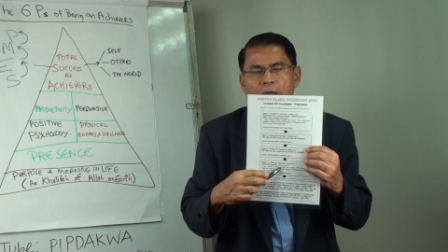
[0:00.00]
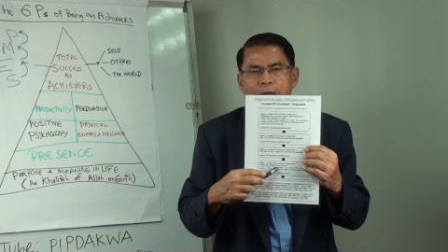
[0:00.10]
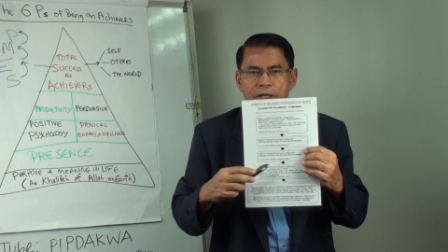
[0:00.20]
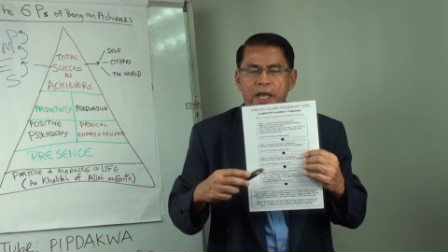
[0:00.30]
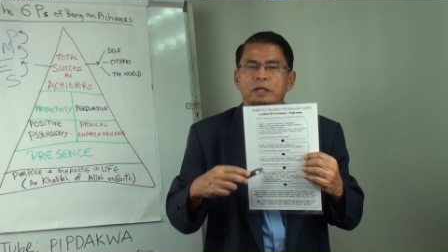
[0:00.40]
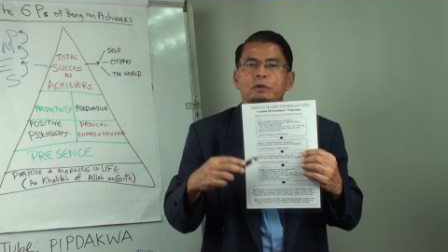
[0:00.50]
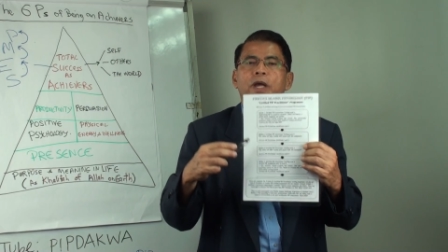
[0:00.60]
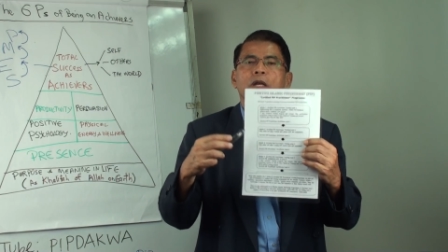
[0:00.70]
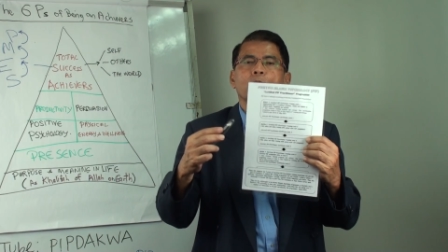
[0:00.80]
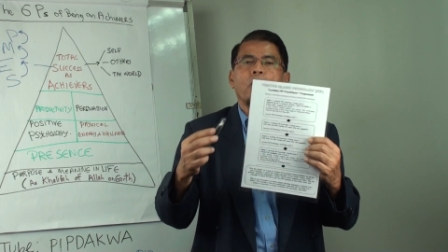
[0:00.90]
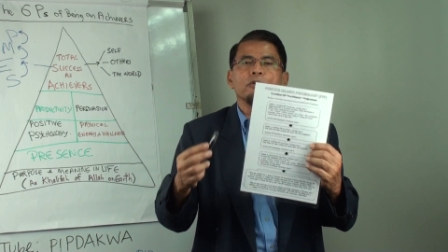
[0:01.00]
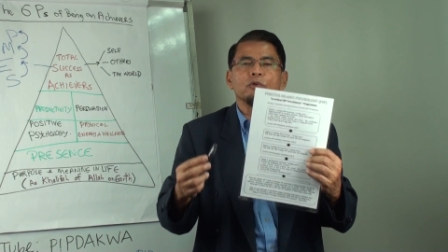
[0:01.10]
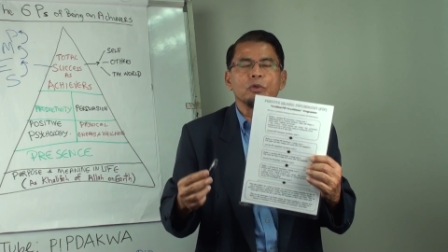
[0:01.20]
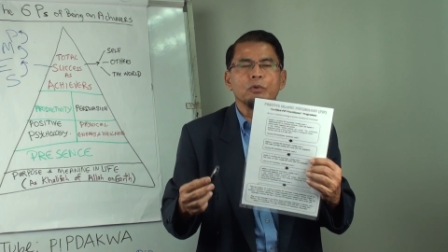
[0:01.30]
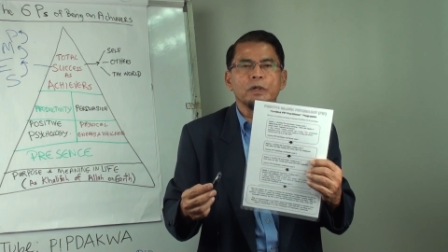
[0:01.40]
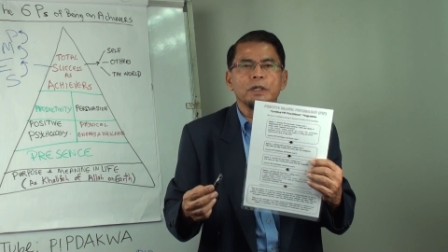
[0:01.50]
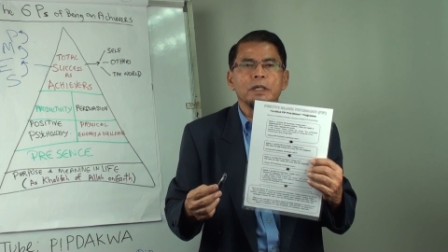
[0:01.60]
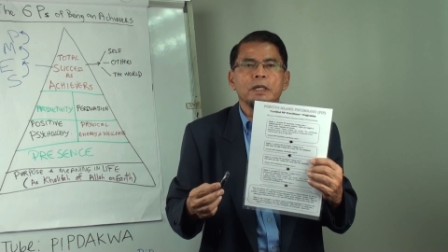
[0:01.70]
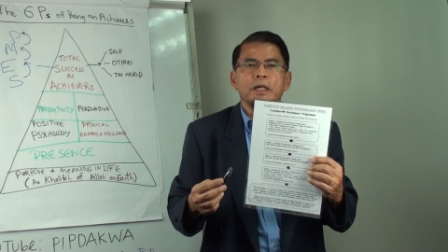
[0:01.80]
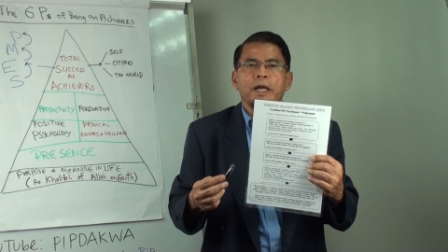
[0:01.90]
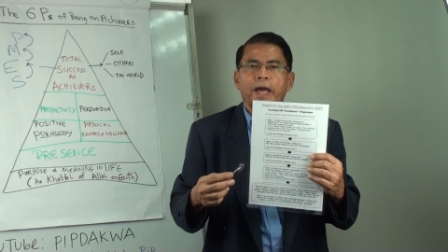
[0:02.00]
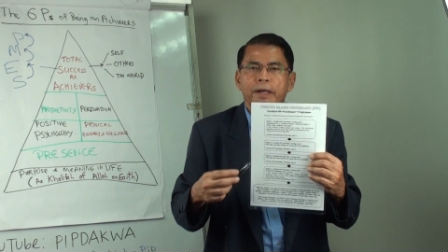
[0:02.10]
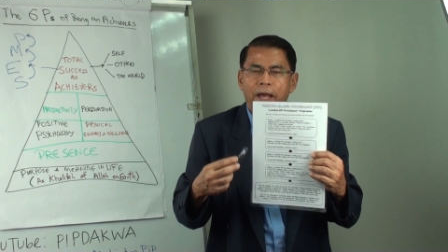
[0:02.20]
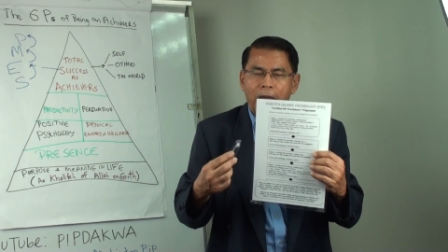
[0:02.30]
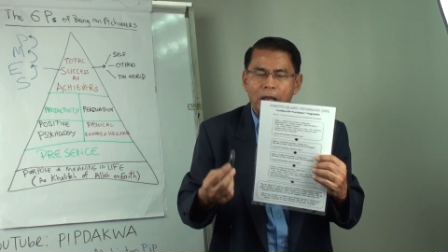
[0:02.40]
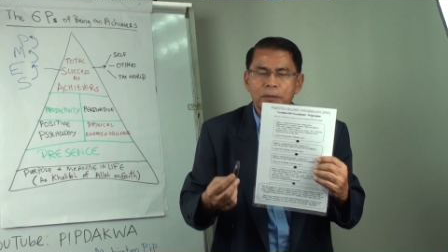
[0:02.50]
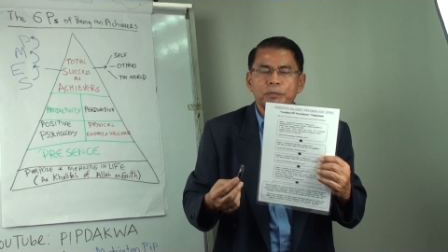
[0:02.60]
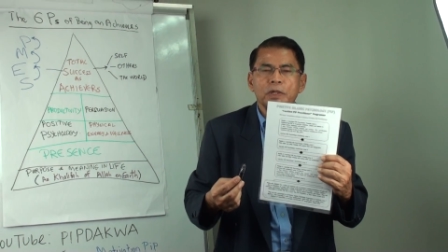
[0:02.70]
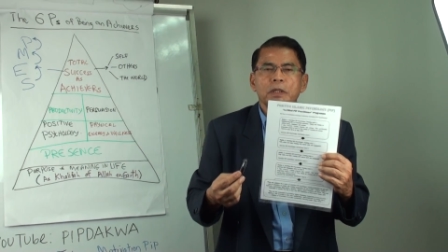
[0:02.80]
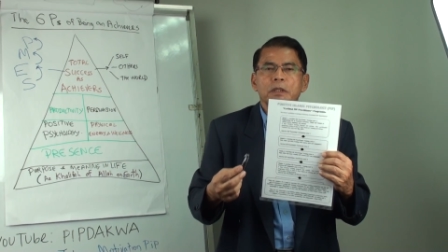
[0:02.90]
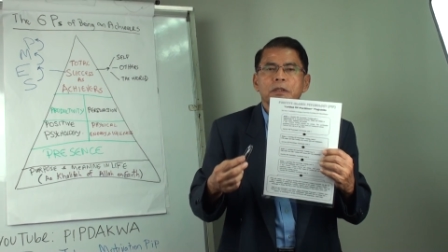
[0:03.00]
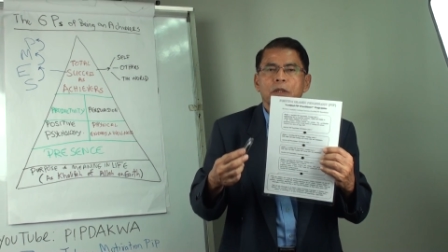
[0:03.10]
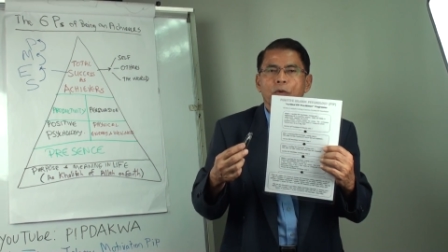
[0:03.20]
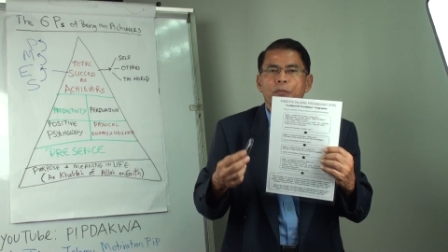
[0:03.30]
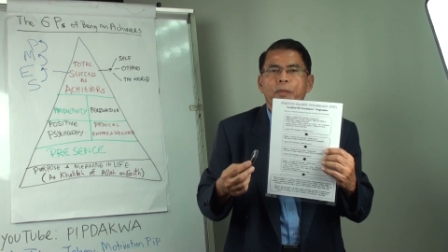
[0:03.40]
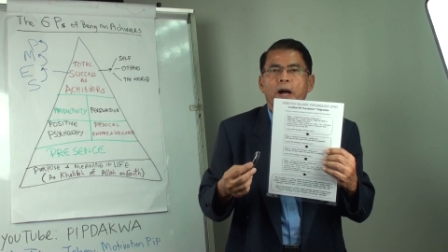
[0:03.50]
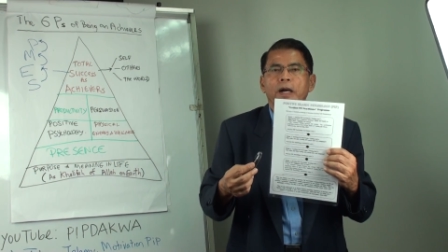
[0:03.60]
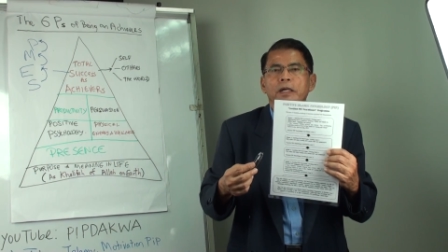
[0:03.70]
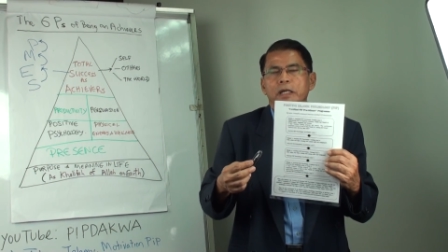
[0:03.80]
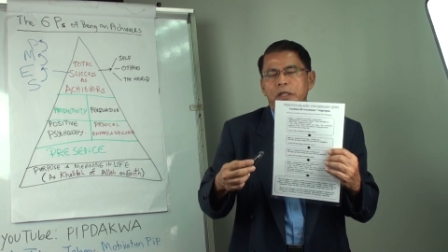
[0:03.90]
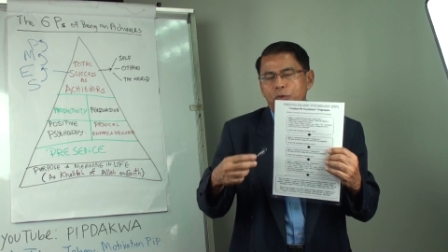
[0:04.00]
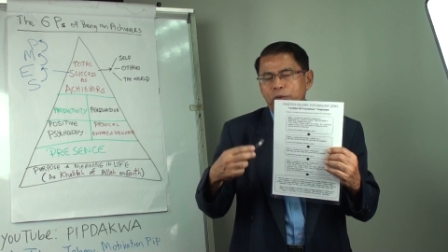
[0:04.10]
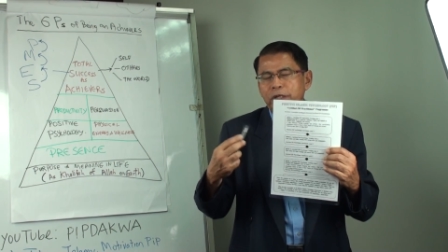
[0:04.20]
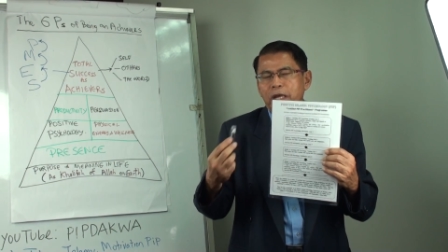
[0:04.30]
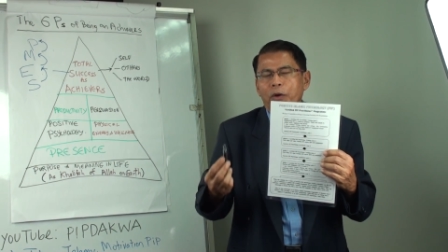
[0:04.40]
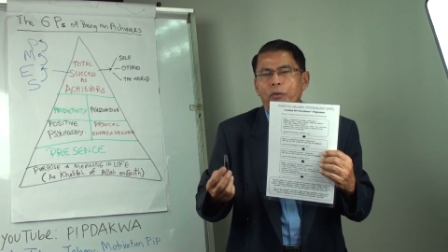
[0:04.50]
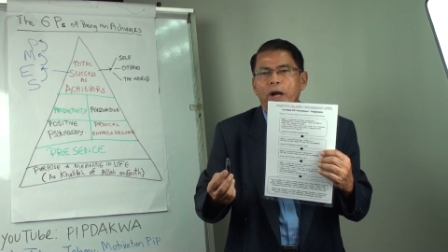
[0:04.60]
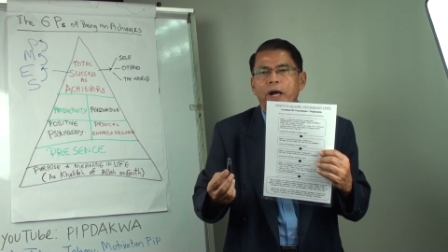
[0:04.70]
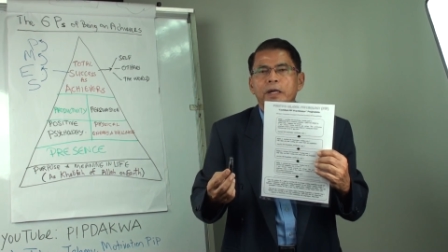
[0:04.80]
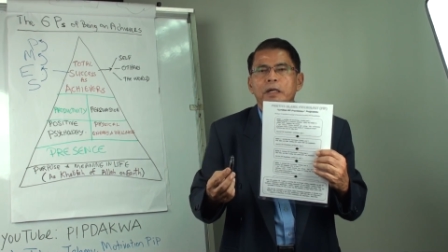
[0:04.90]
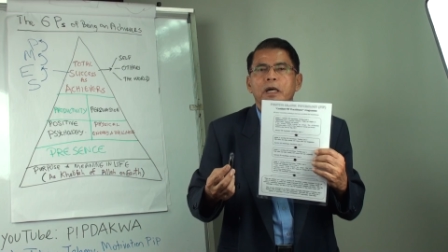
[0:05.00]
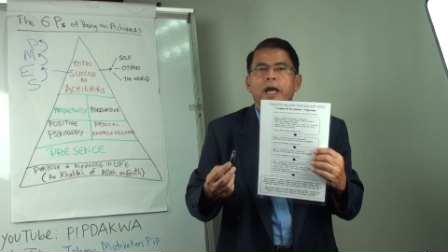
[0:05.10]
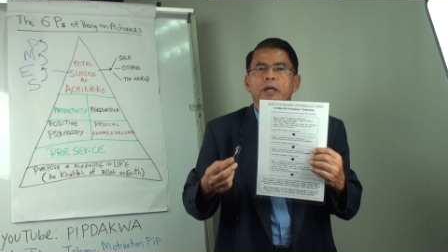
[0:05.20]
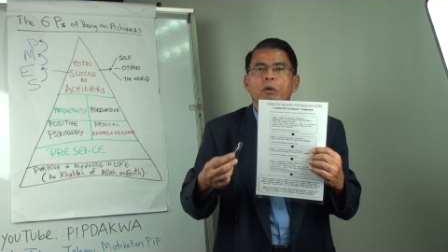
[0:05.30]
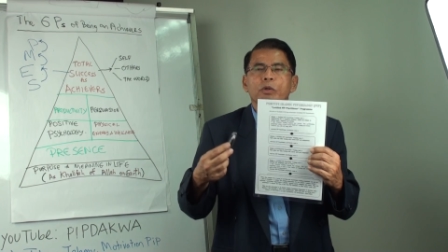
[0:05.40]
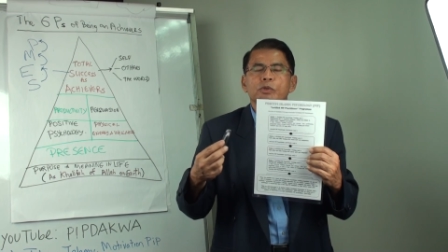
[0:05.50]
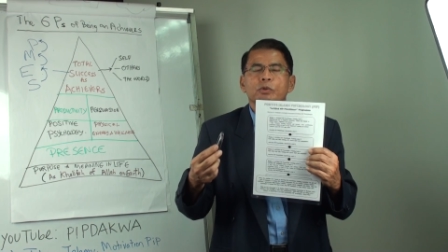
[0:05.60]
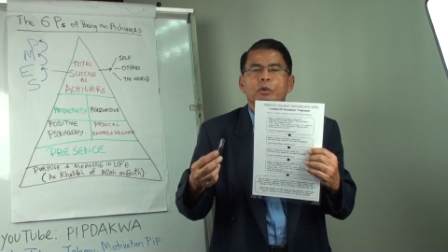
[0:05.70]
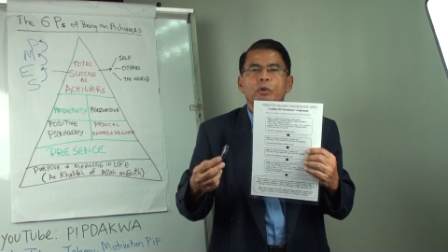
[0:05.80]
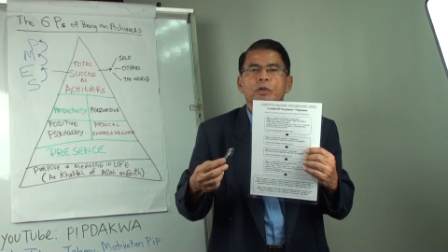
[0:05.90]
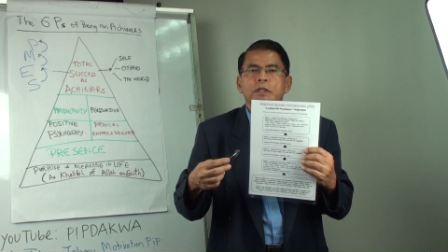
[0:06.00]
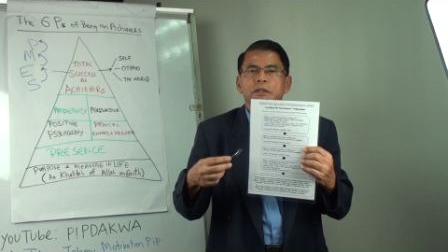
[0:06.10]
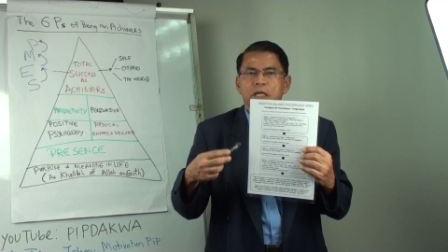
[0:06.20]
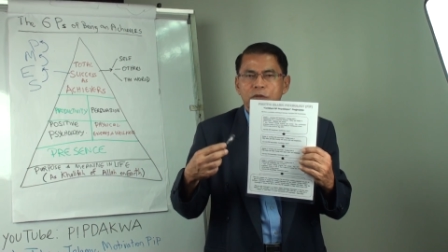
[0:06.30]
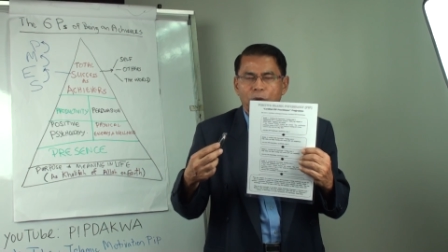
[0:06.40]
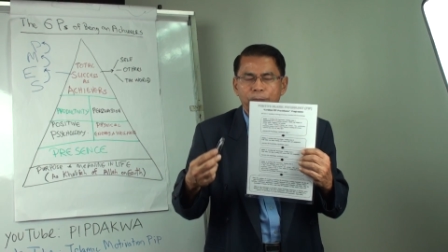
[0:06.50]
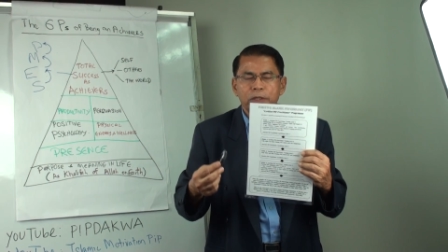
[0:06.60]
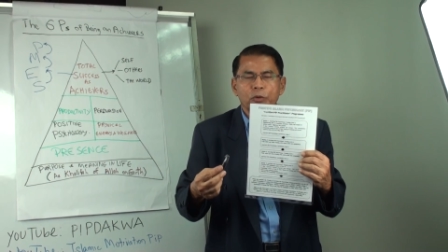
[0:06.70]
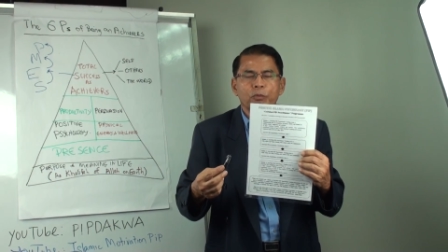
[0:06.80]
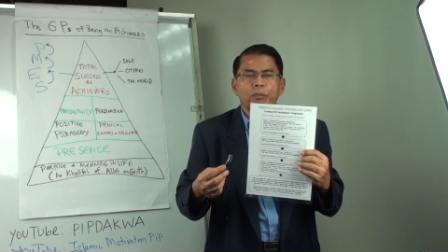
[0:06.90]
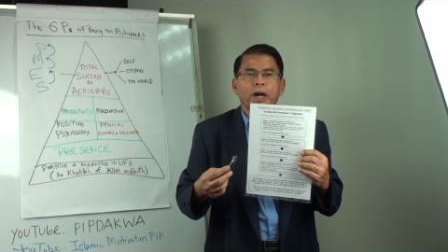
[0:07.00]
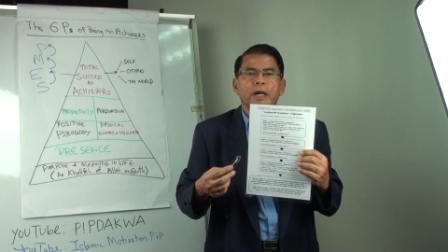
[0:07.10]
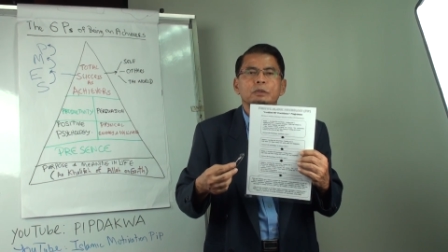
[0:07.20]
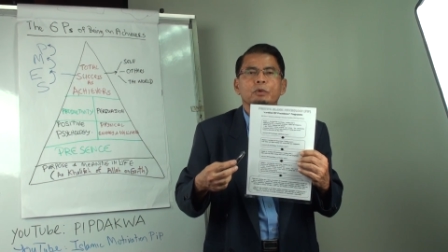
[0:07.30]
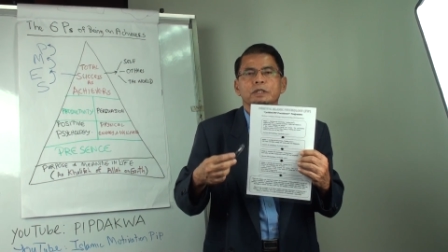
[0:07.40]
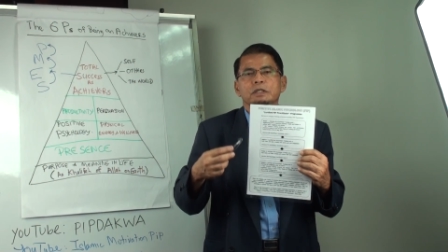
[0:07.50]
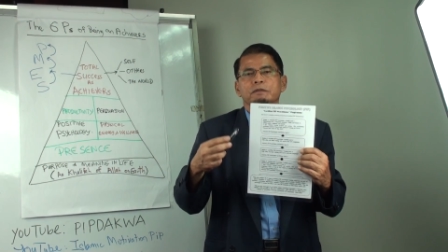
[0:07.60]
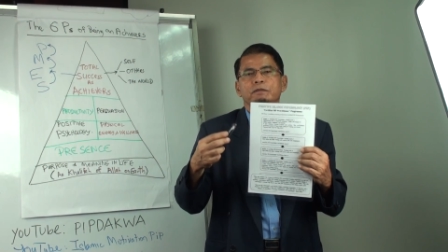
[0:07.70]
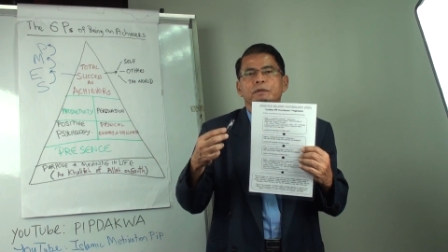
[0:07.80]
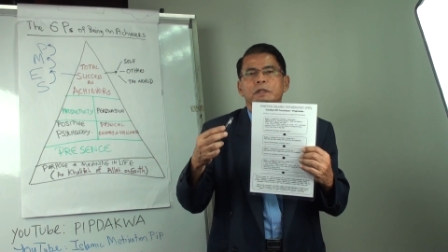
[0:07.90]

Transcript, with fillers: And then you can go out to the world and help the ummah in doing da'wah and also transforming the ummah to achieve,